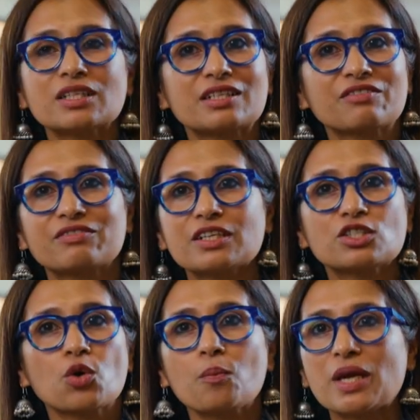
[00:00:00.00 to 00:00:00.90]
the different
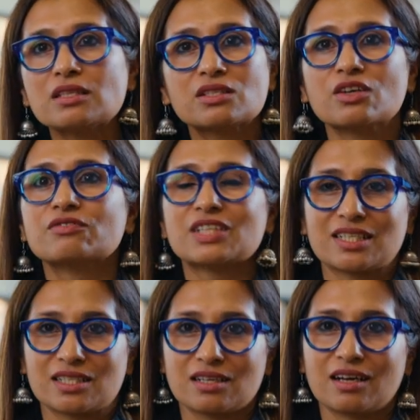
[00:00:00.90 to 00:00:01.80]
domains of
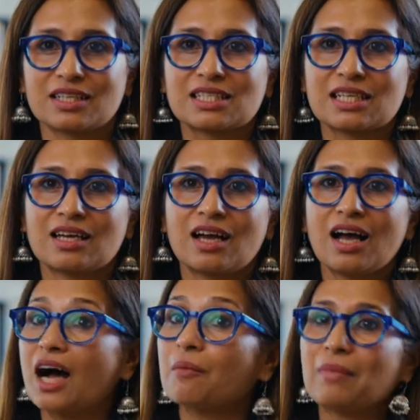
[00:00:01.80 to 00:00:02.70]
data science uh,